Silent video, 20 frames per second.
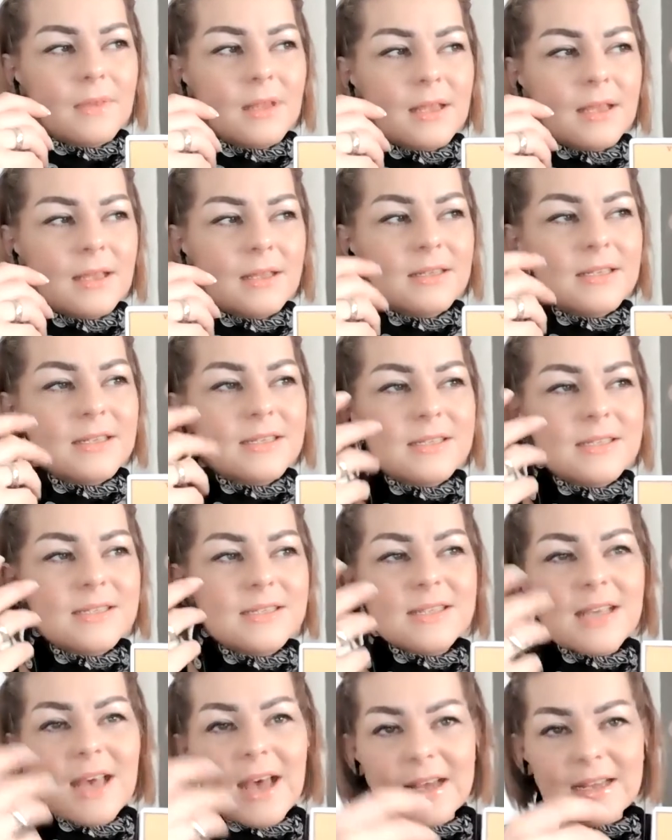it's
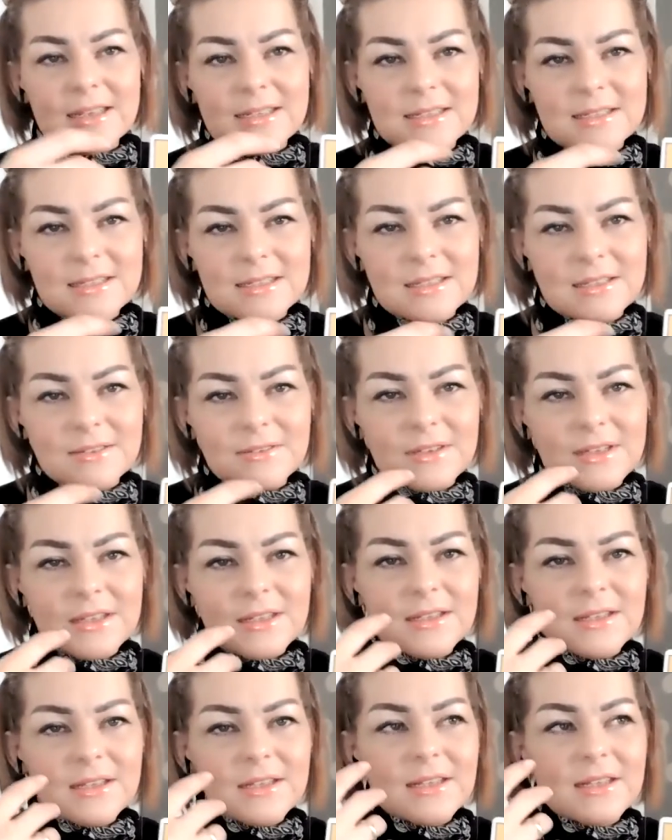sad.
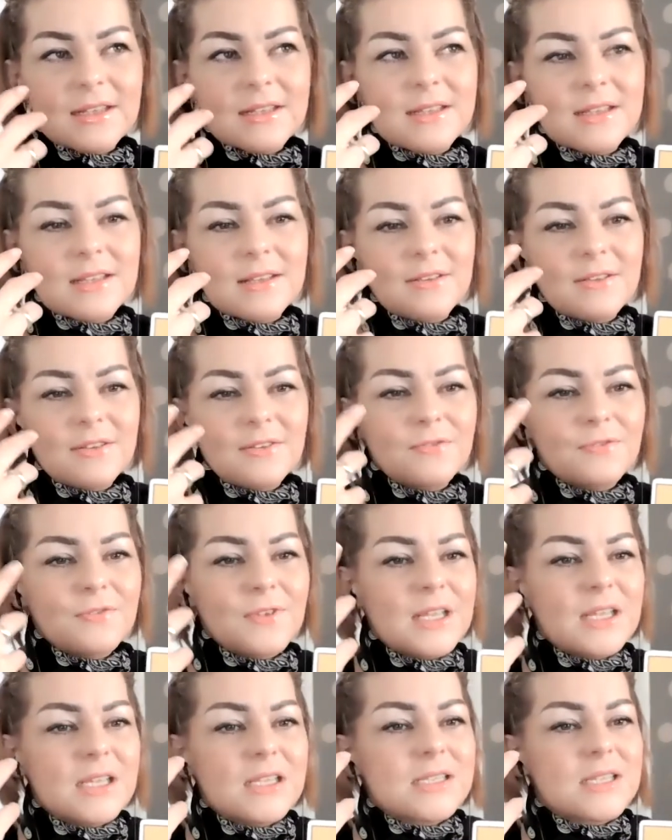It
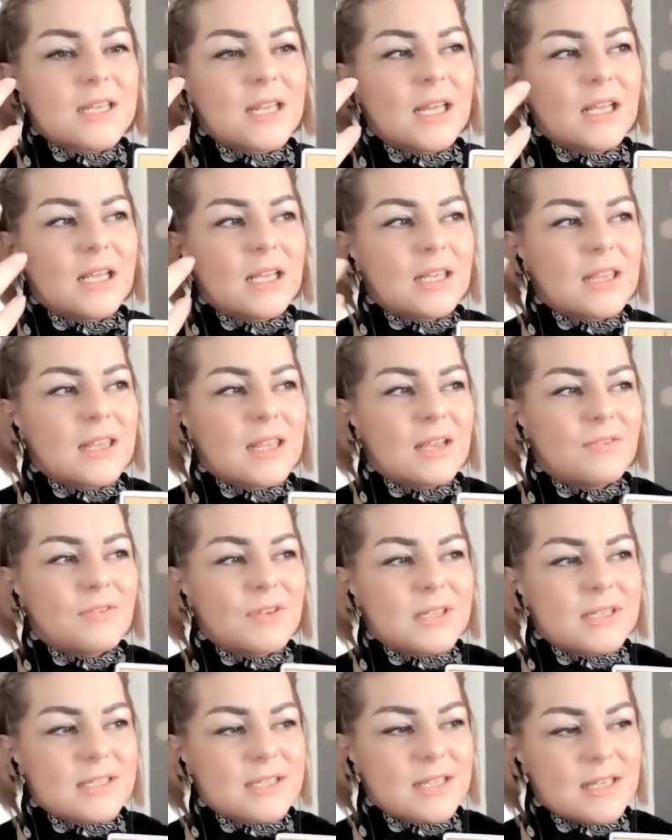feels like there
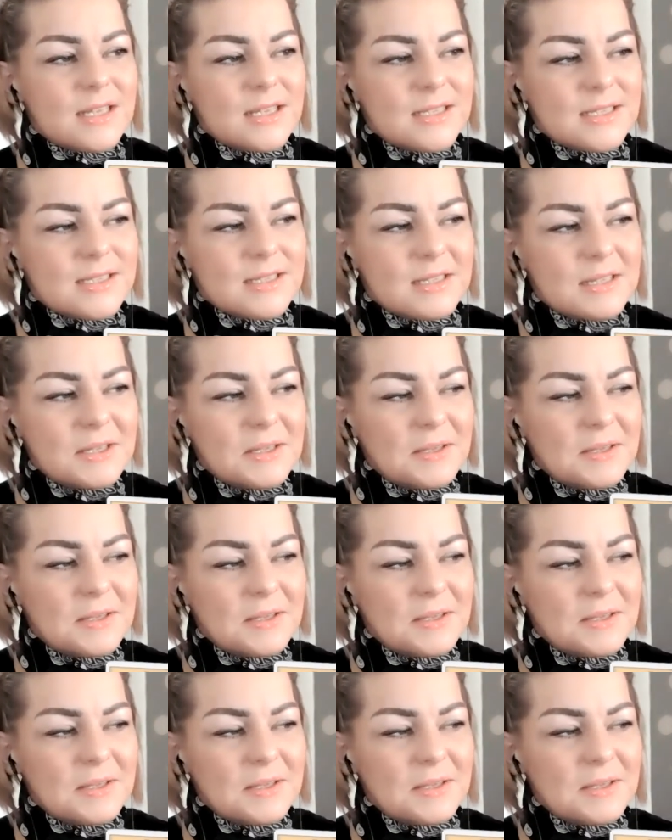is this,